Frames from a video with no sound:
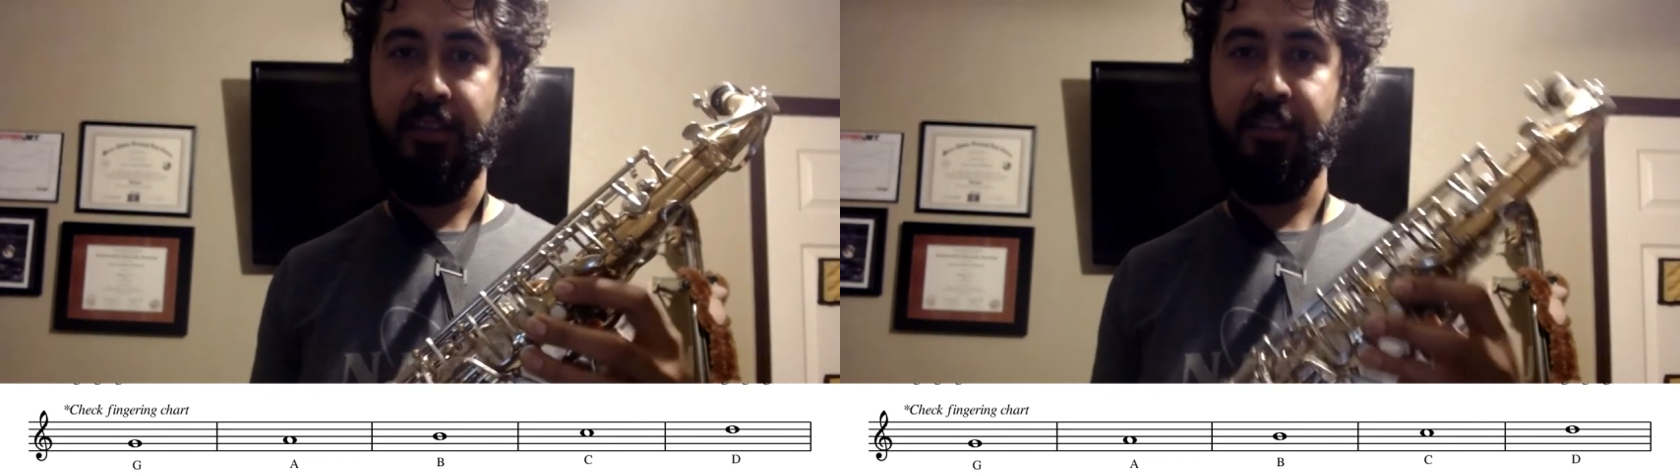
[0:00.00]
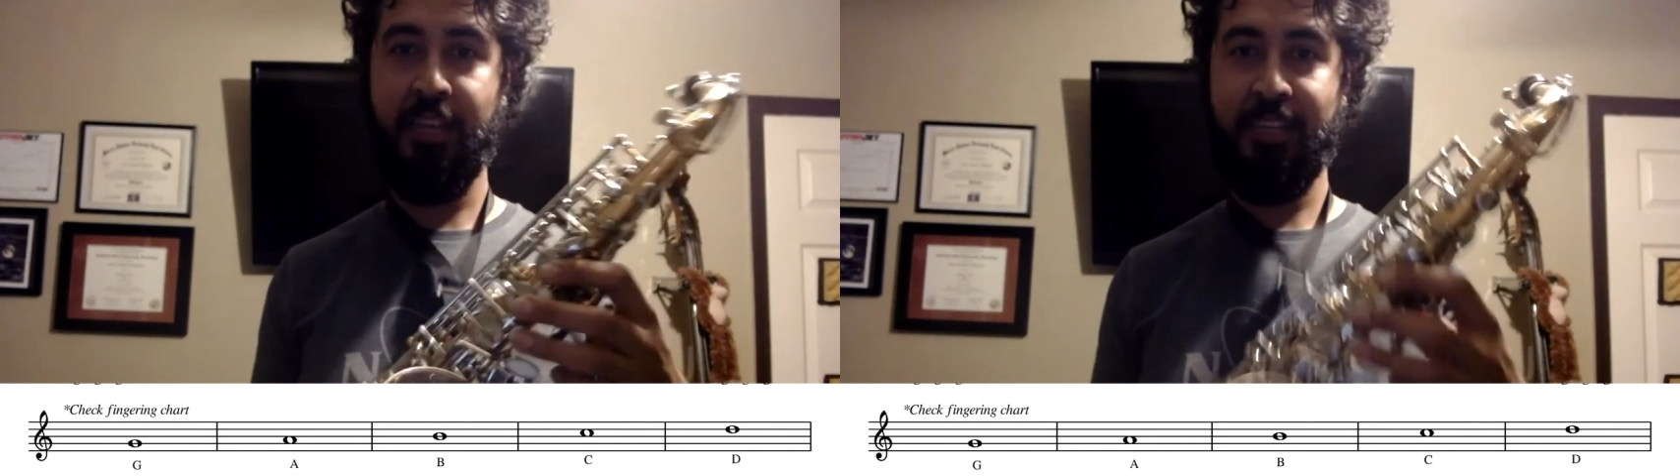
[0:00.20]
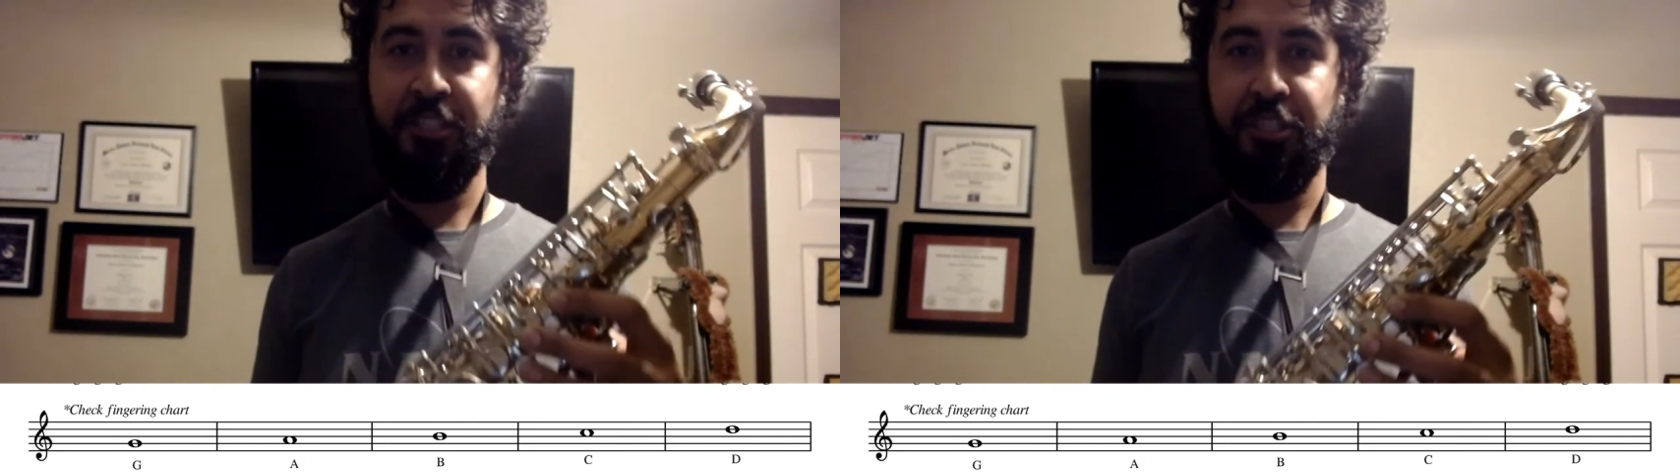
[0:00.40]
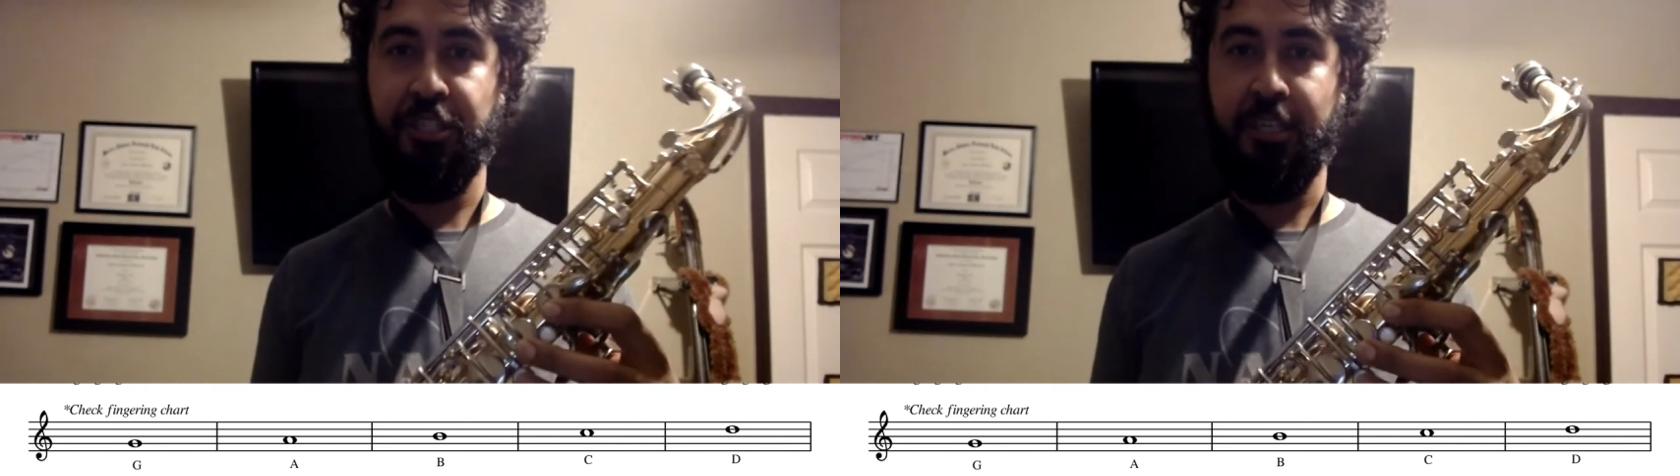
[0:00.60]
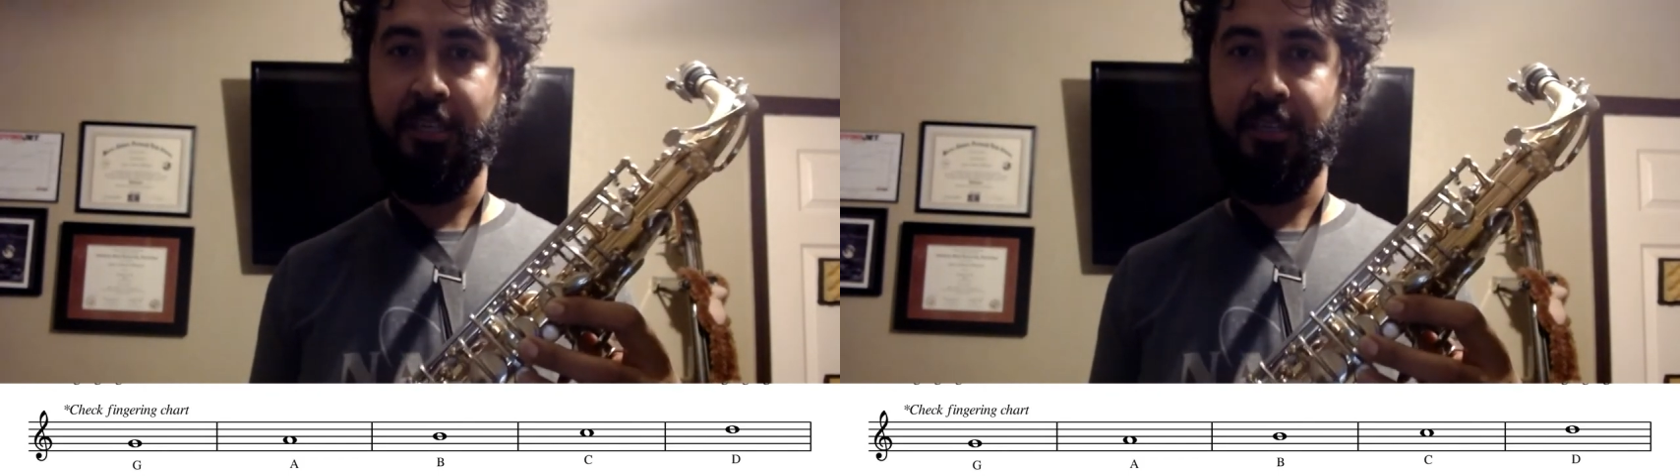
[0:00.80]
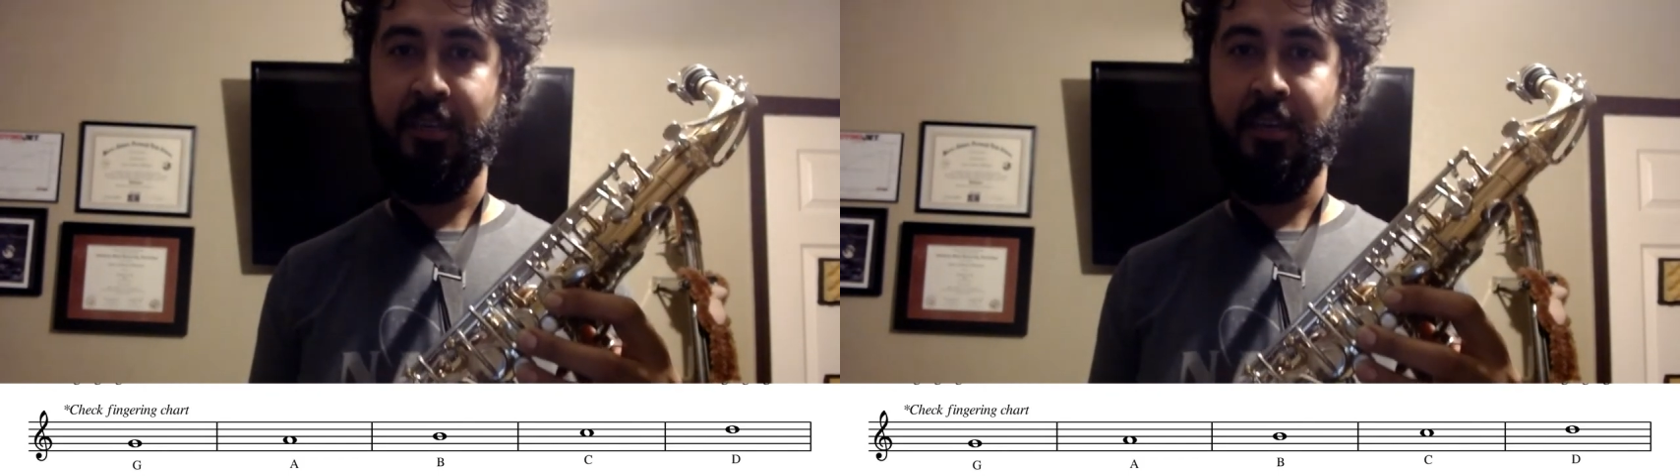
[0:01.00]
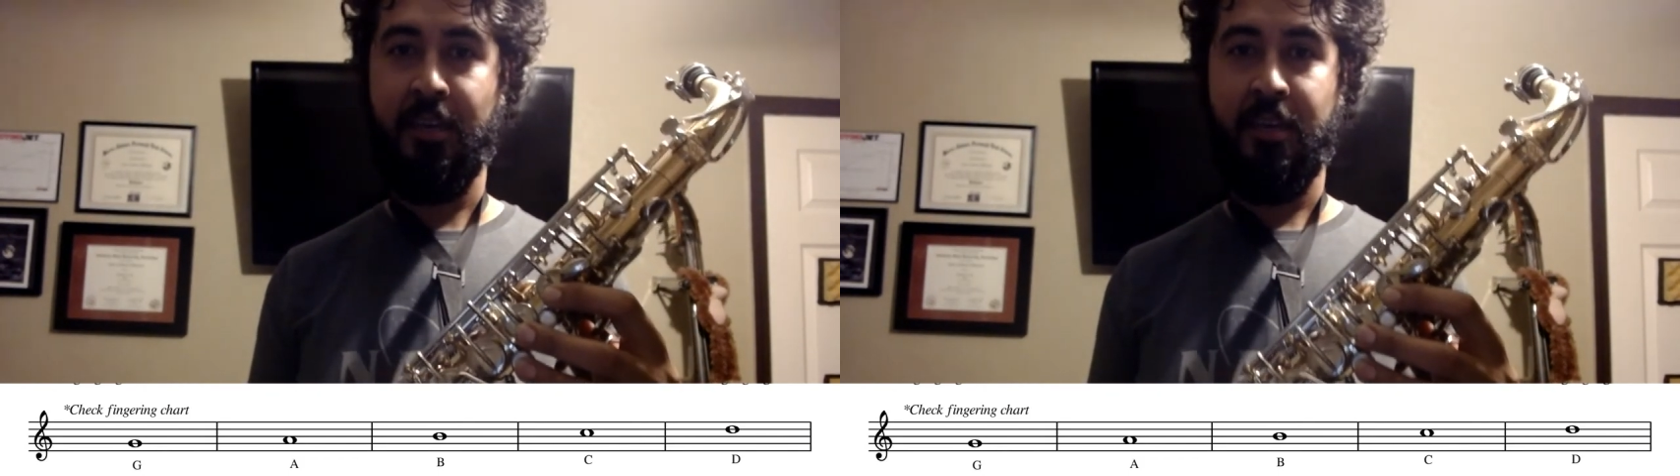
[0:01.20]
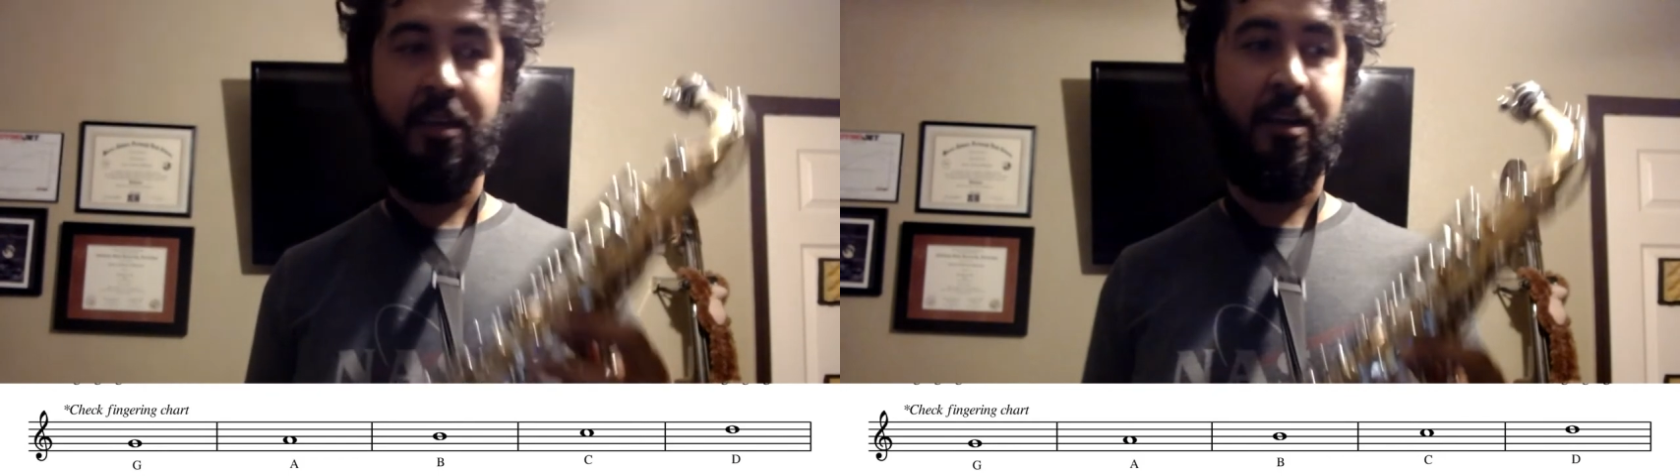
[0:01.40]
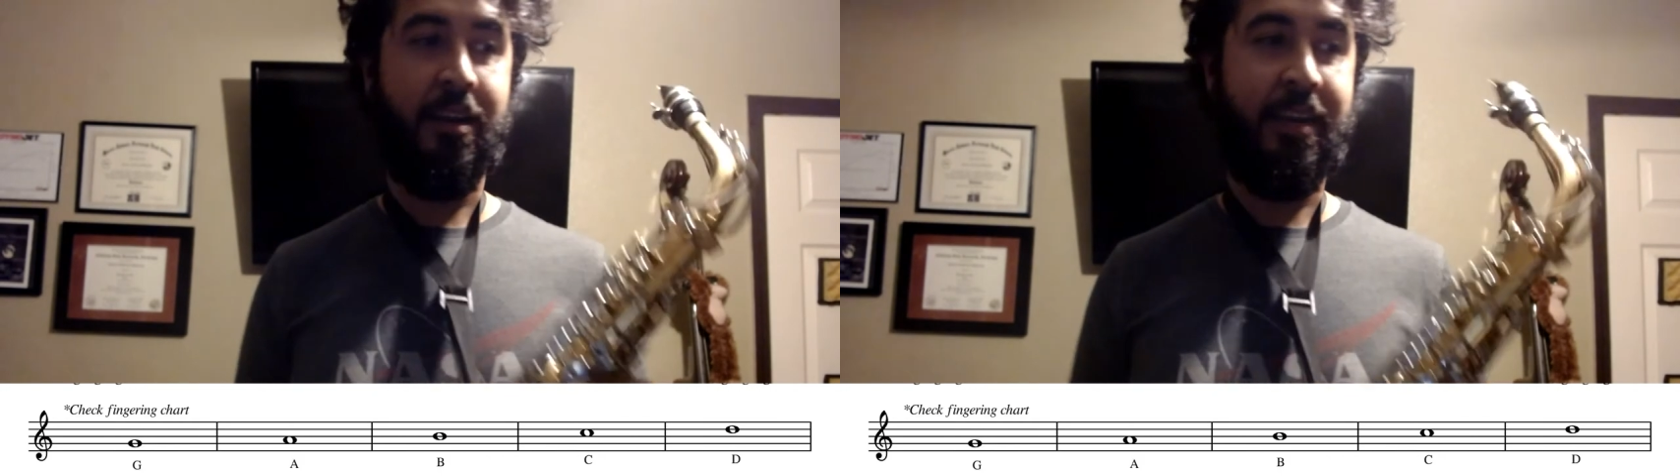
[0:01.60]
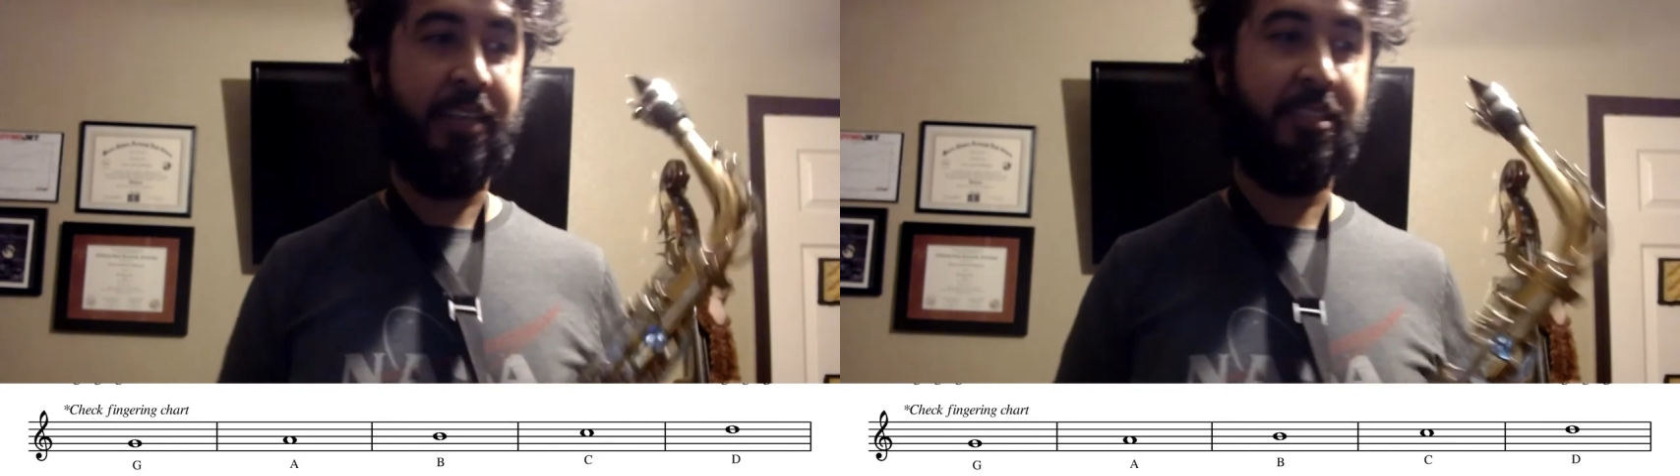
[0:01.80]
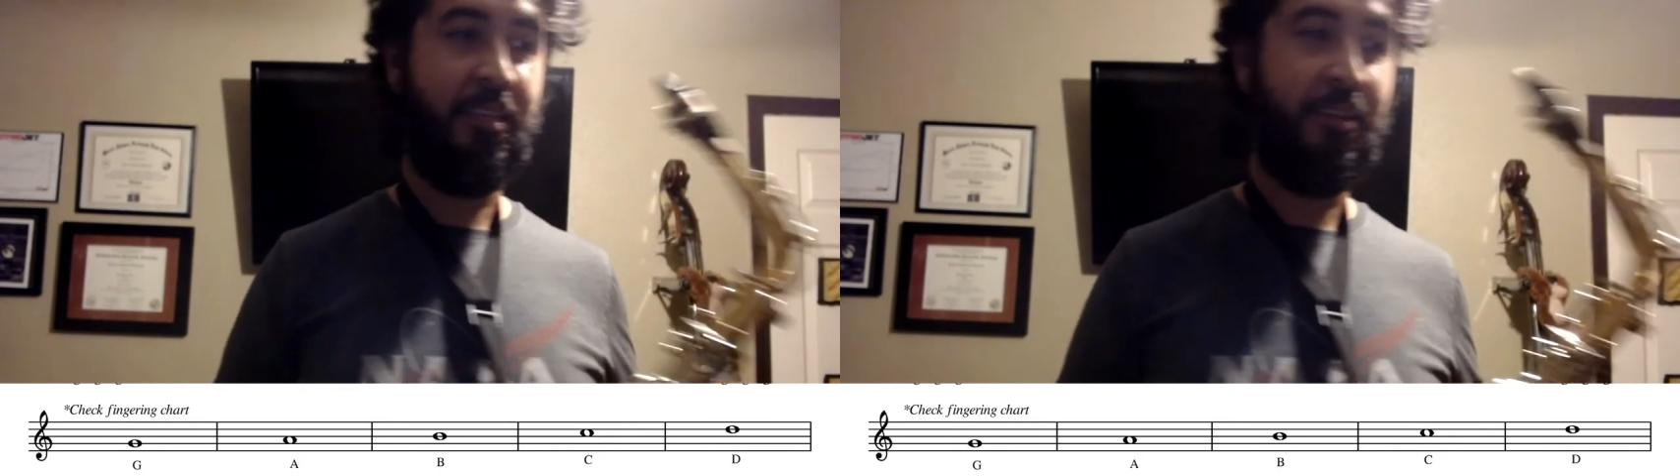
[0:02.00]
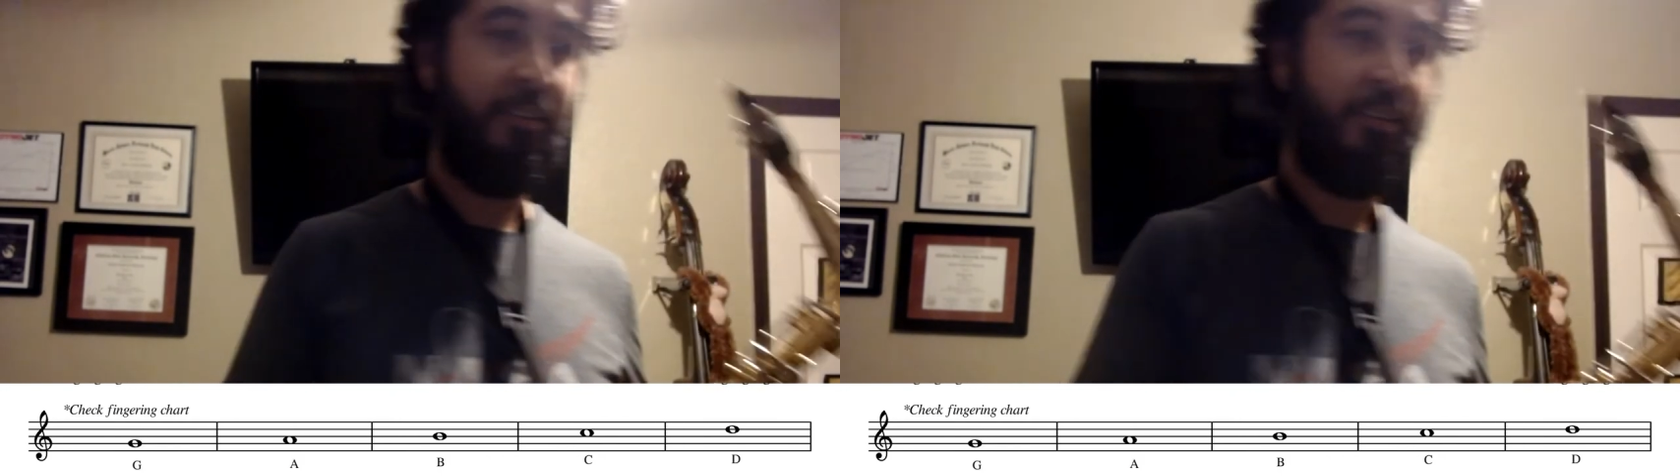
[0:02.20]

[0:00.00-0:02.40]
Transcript: That's G. Our next note